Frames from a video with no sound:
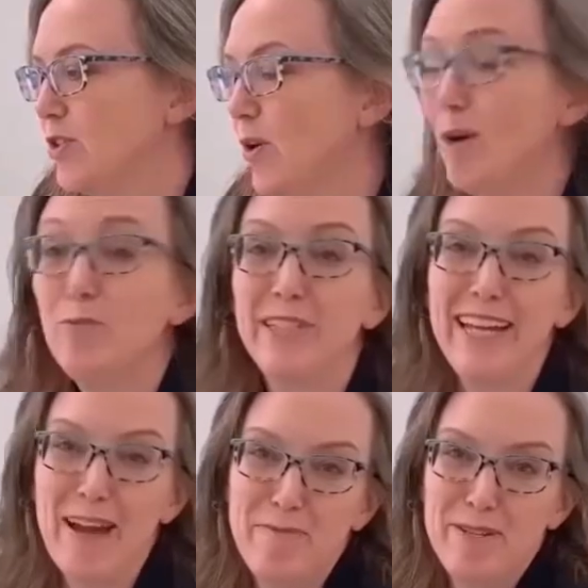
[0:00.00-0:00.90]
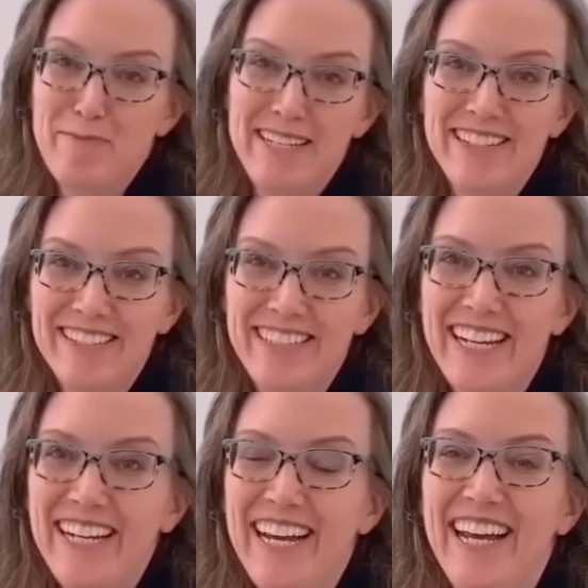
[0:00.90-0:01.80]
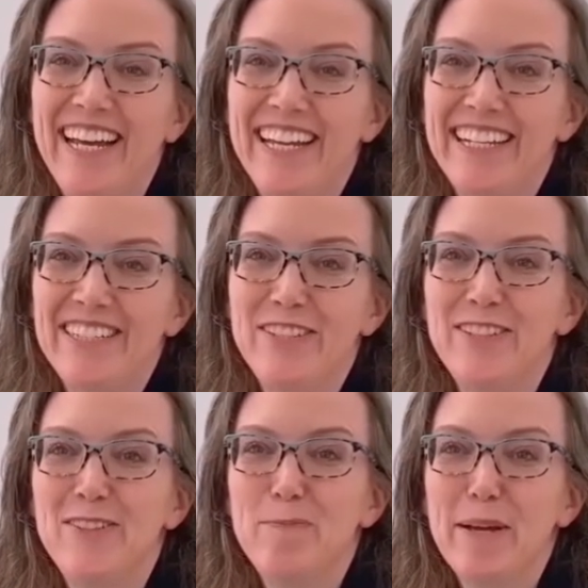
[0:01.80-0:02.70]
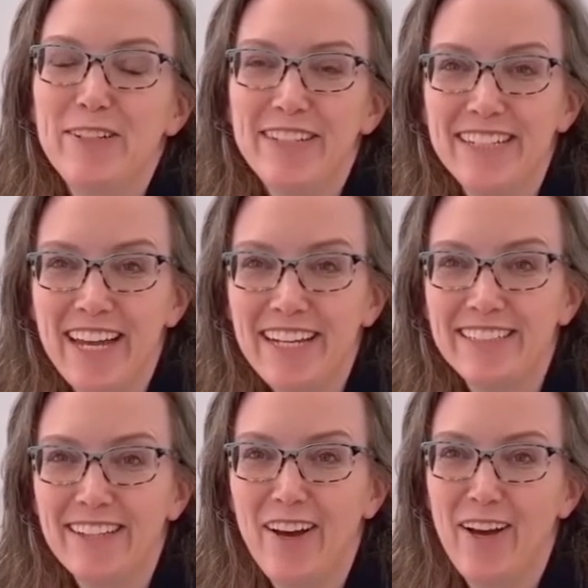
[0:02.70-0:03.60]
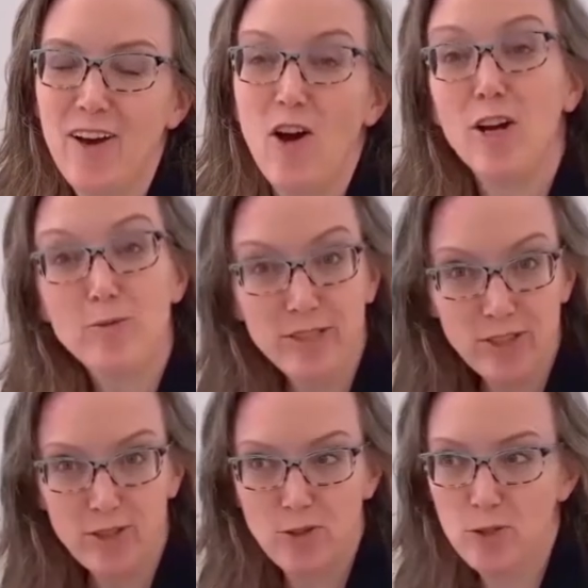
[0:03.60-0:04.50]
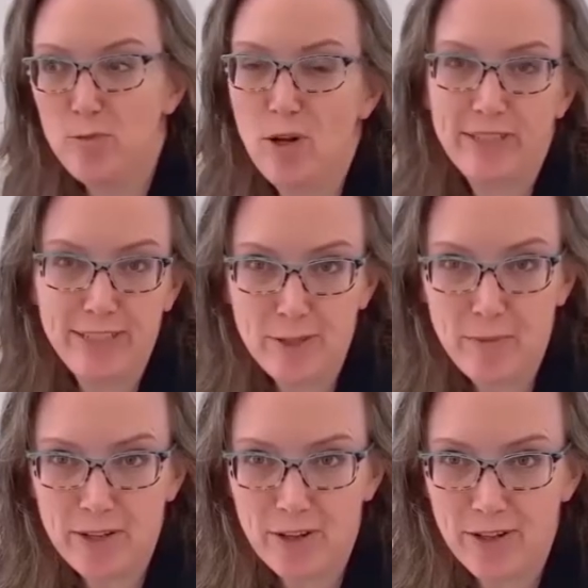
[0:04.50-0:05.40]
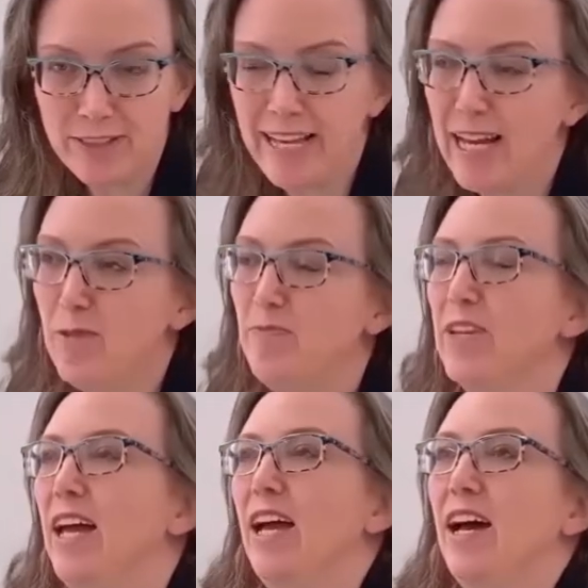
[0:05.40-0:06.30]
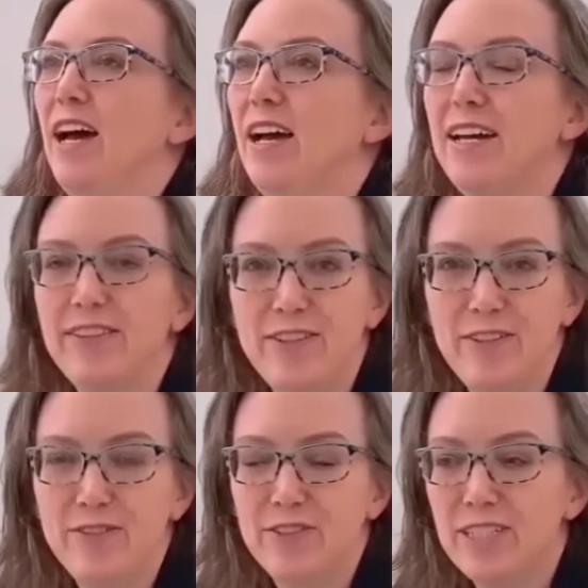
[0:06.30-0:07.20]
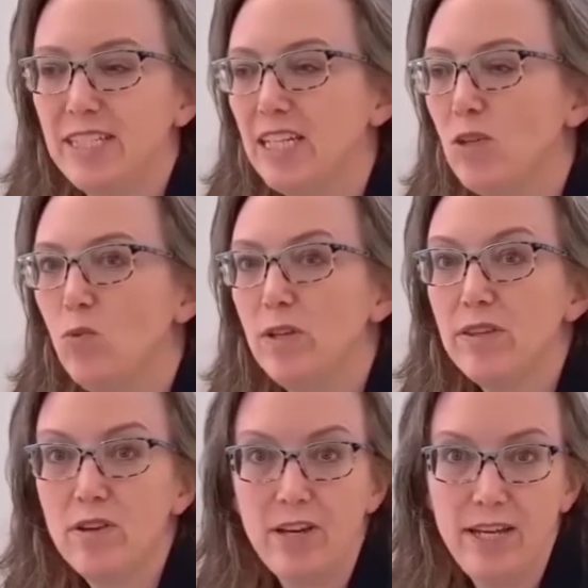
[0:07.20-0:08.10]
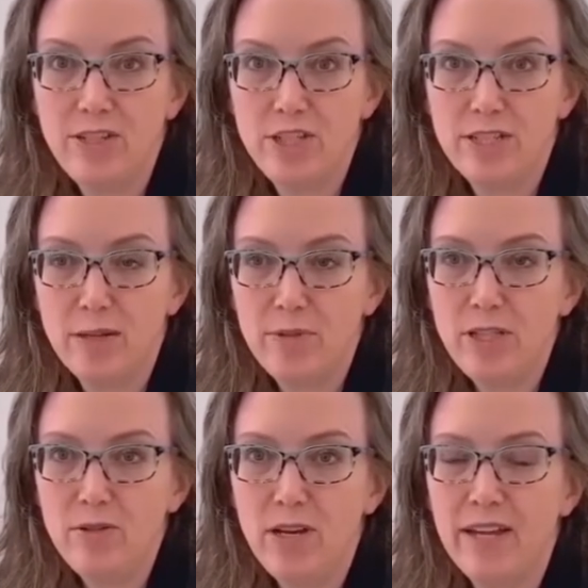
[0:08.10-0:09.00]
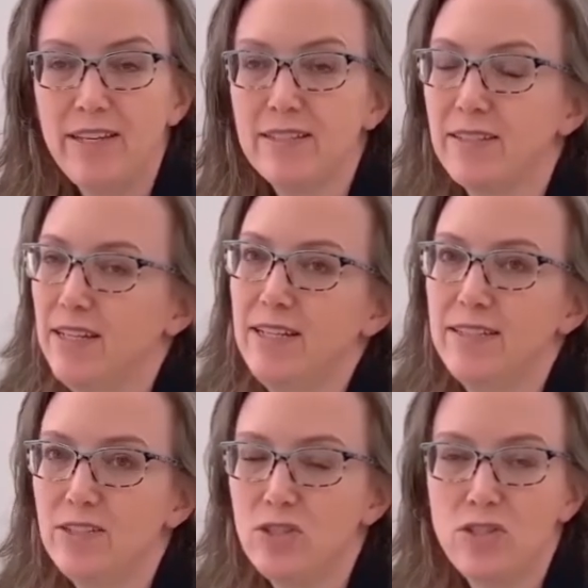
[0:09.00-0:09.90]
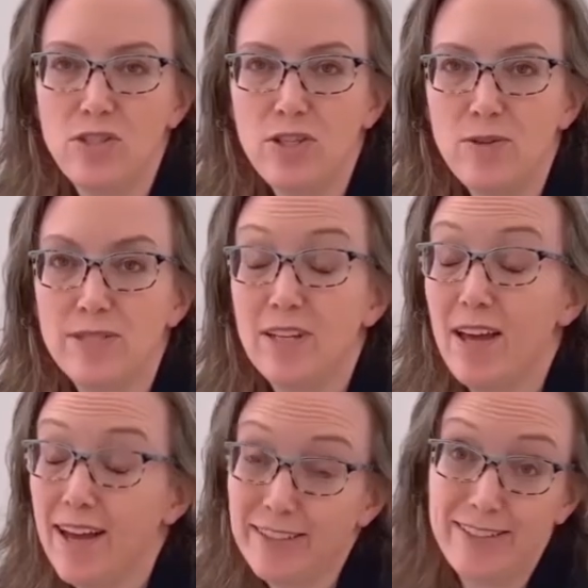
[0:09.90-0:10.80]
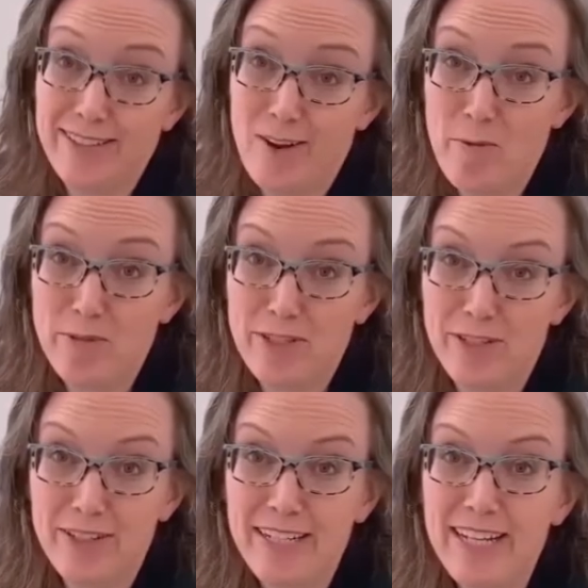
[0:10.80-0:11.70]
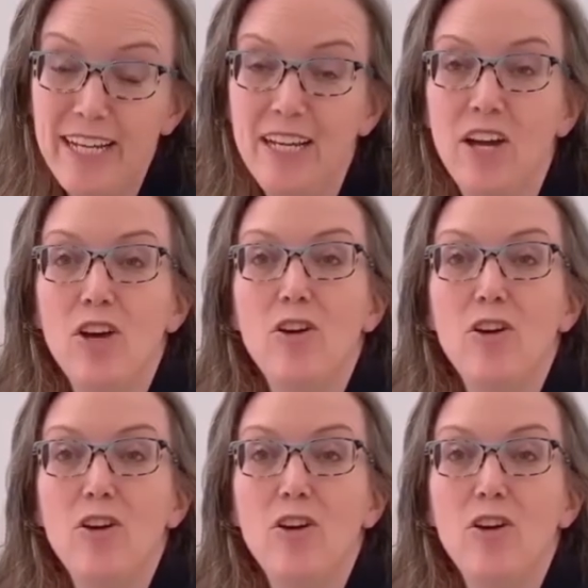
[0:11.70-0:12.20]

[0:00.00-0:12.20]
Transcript: So I'm really happy to be here today and to better connect uh, our research group called Incubator Art Lab uh, at the university with AGW. I think Sundays in the Studio is an excellent opportunity